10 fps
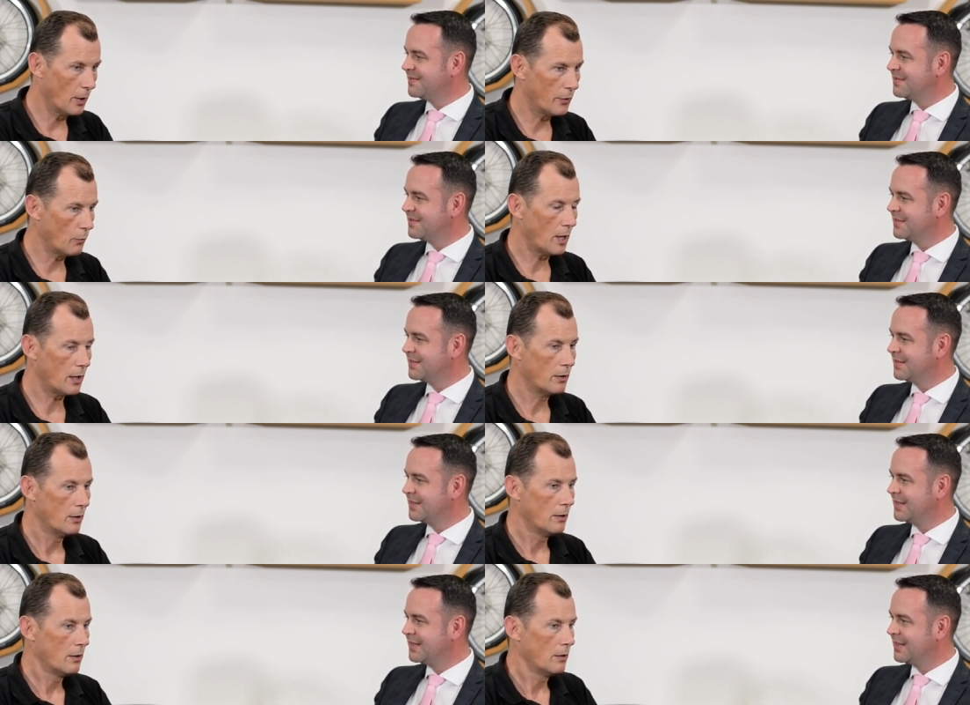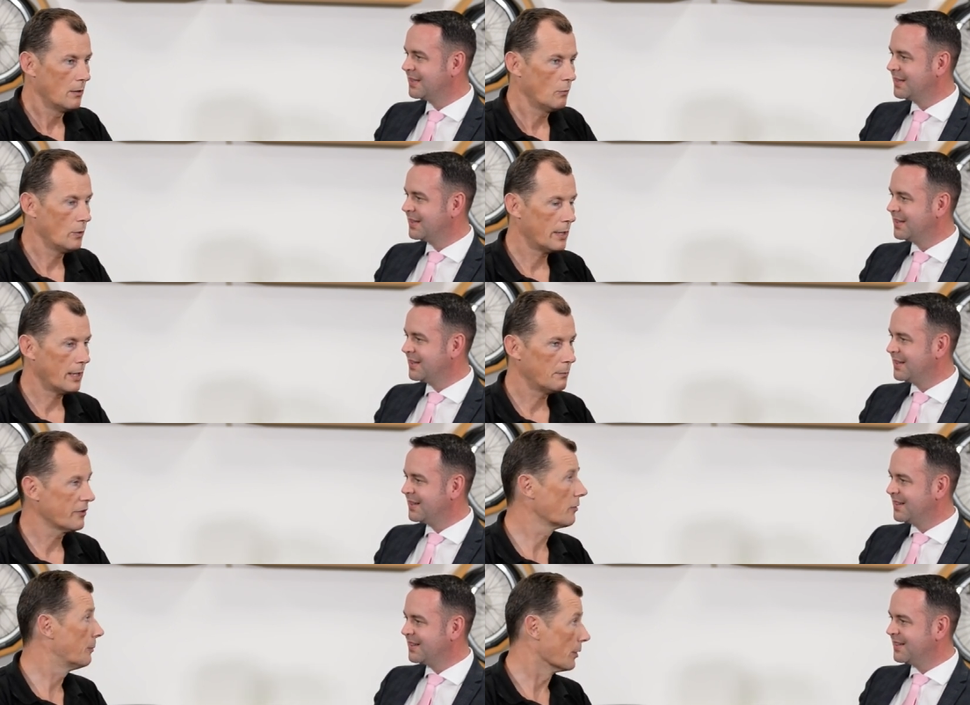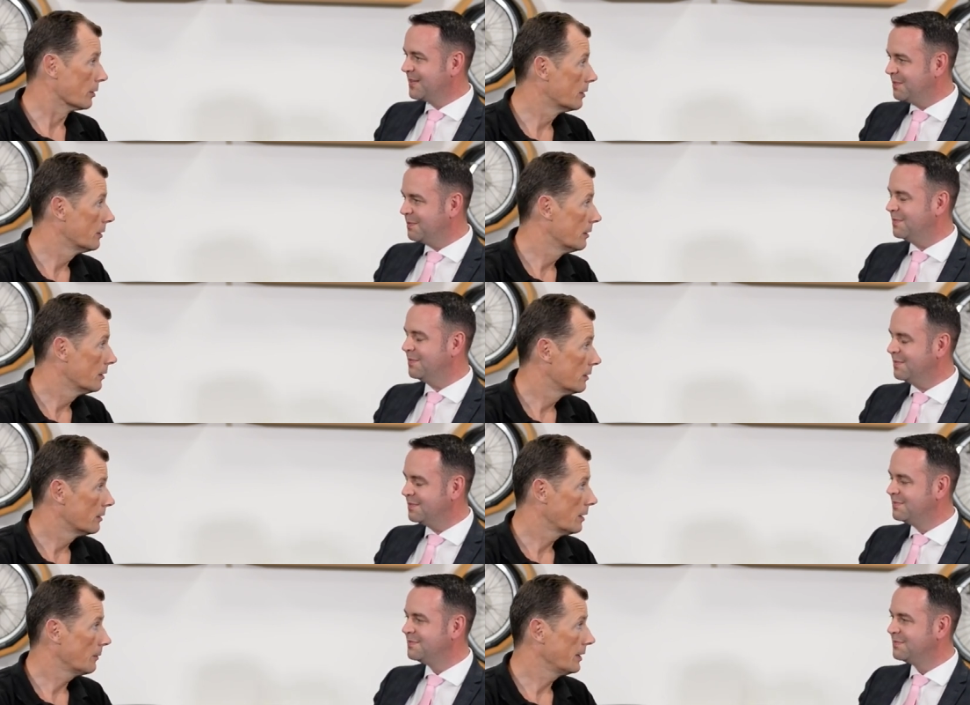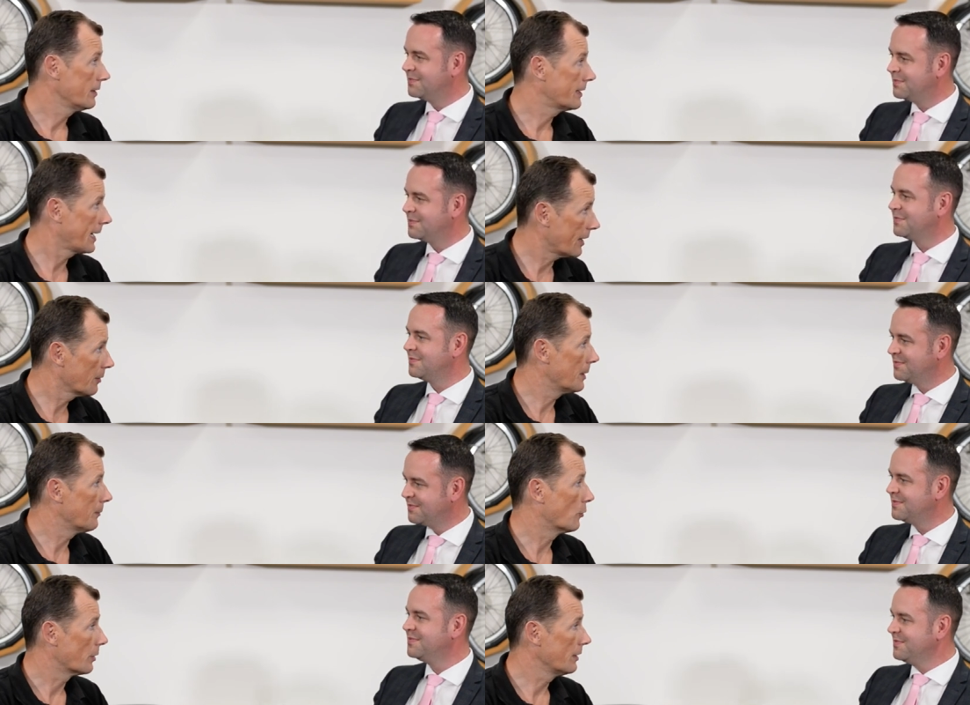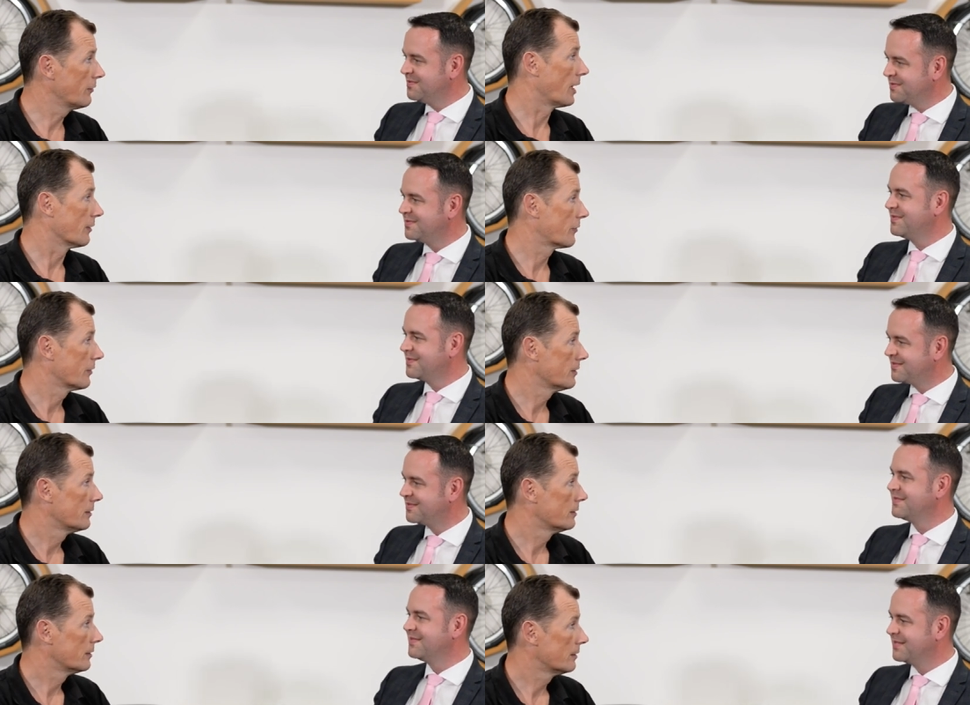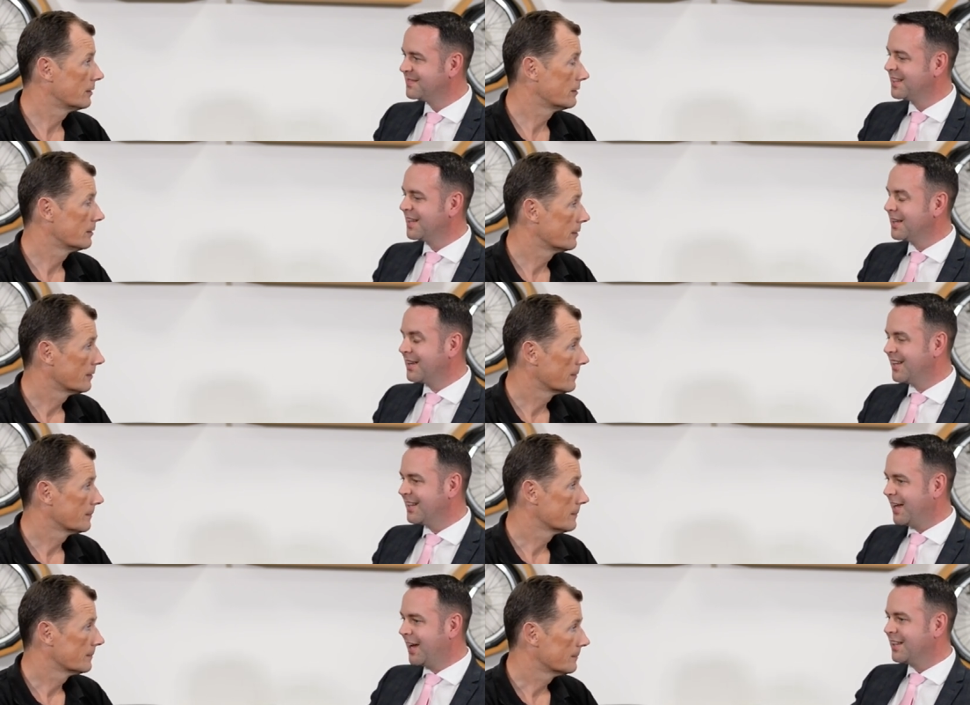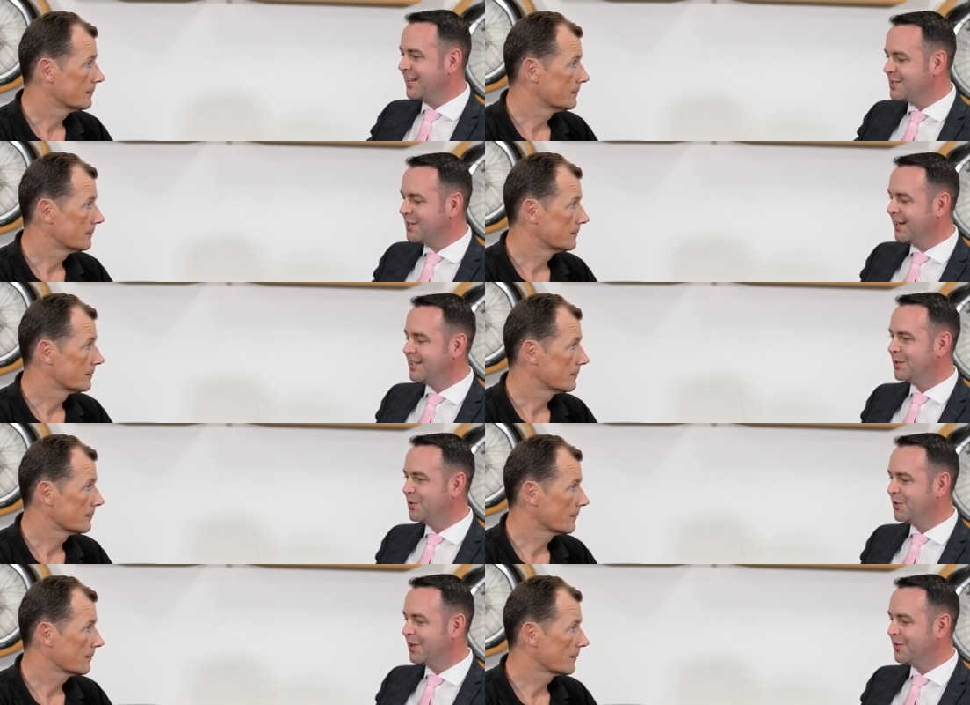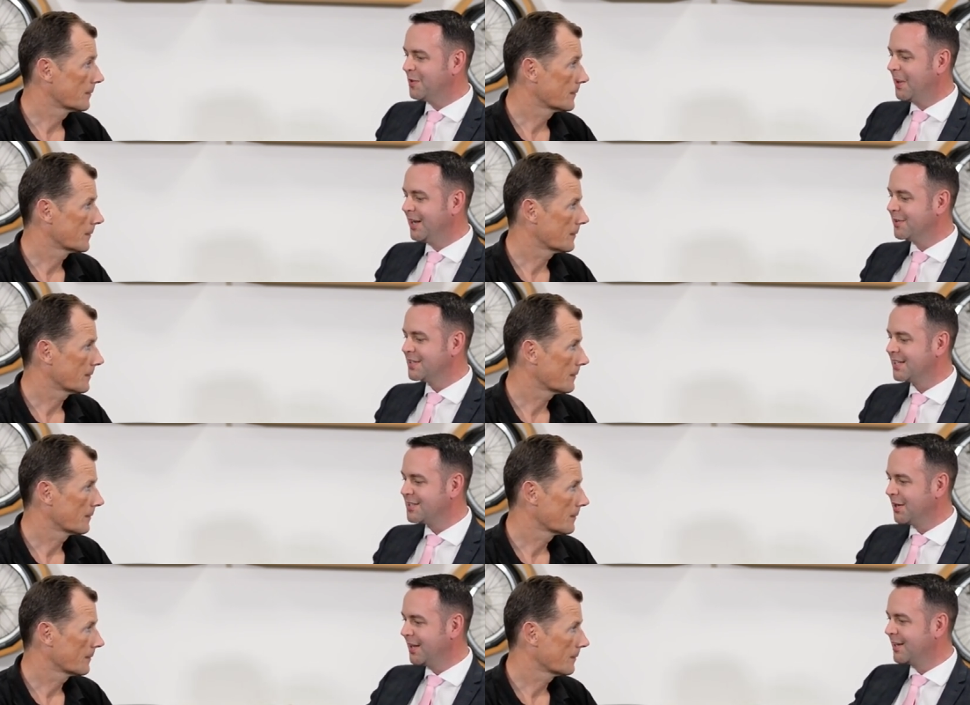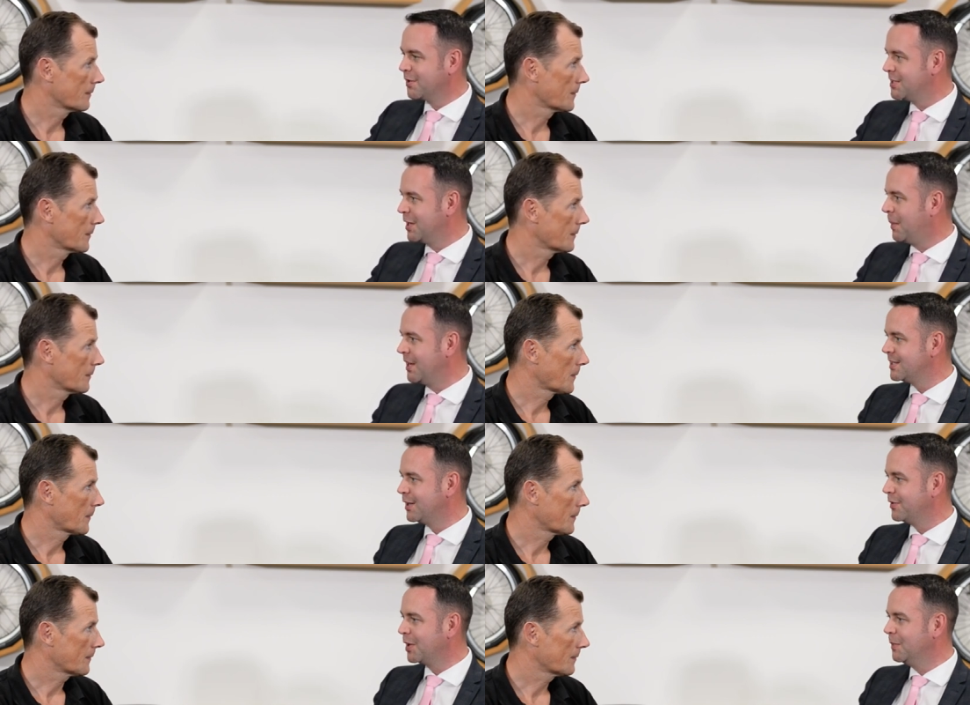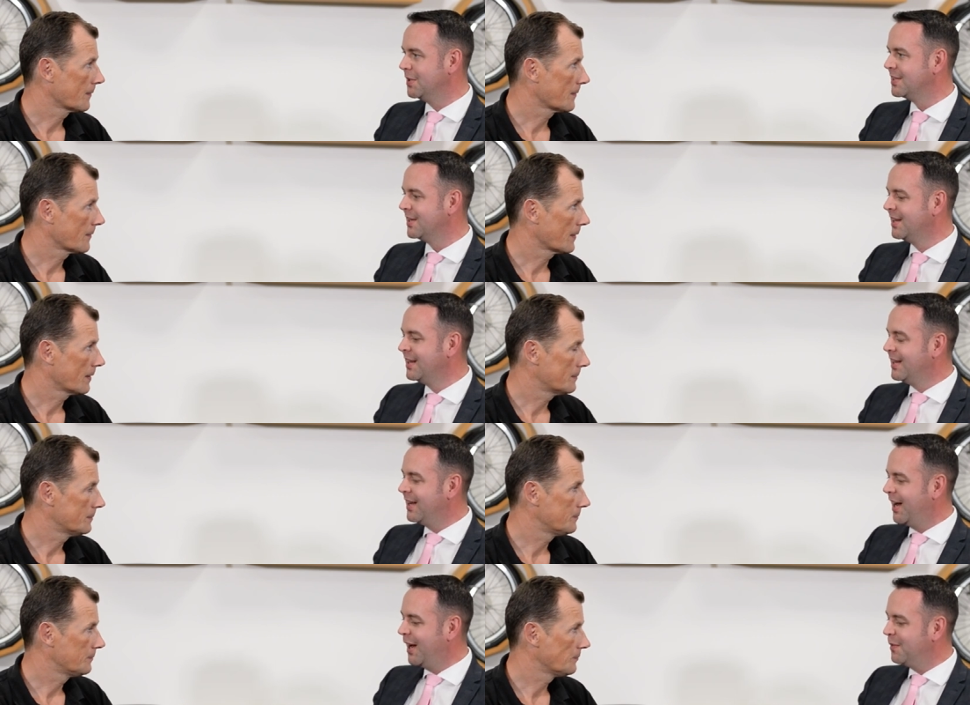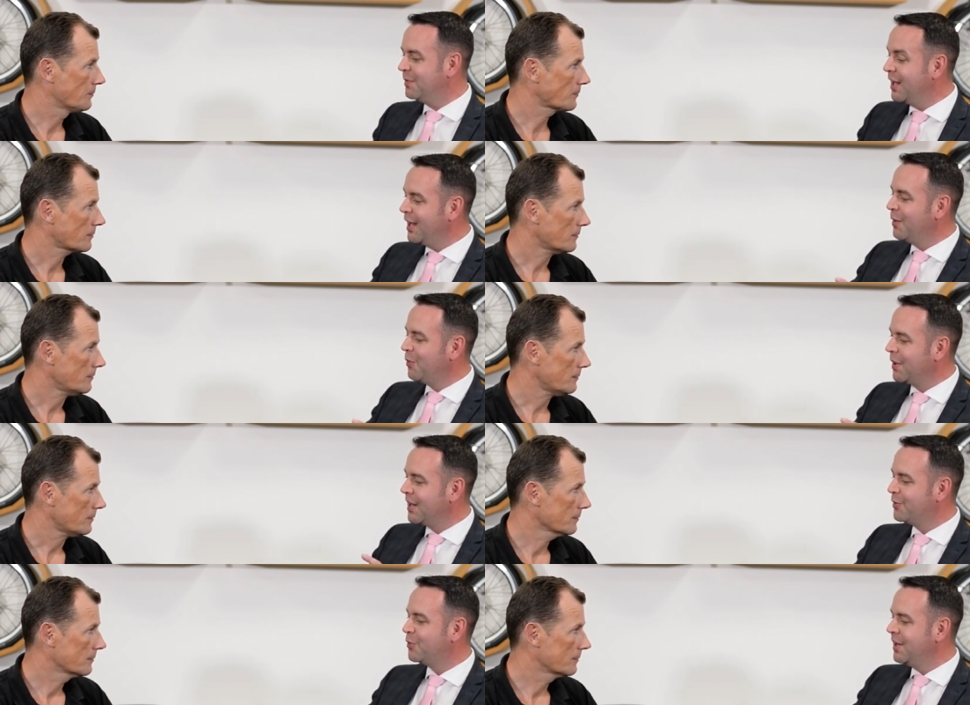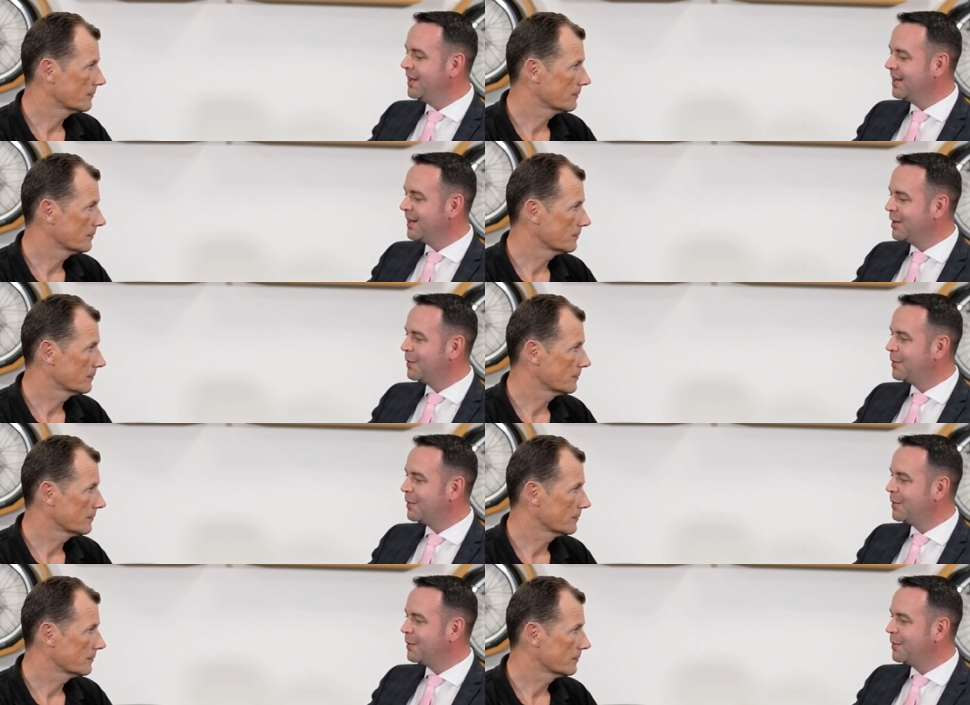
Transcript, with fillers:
Speaker 1: wonder why we're getting miserable. Mm. And we need to get out a bit more and live life.
Speaker 2: I think that's certainly true for, for many of us. I certainly consider myself a commuter. Um, well, if we